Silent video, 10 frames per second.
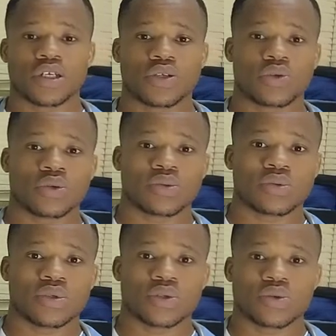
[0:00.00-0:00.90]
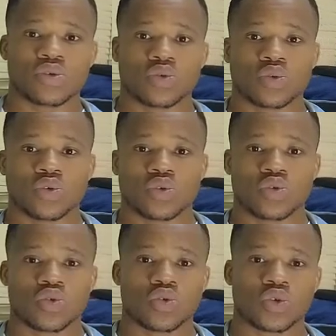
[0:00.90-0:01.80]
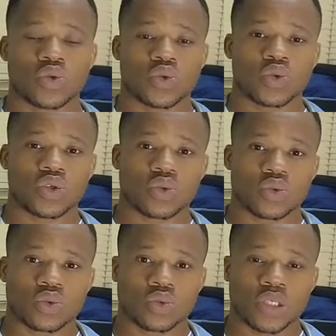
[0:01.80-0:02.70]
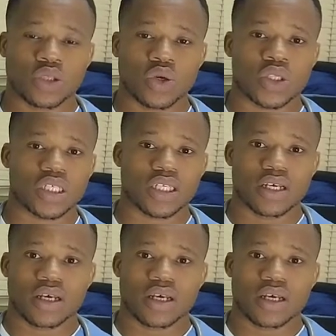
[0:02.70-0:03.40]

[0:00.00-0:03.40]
you know you you you you will be taught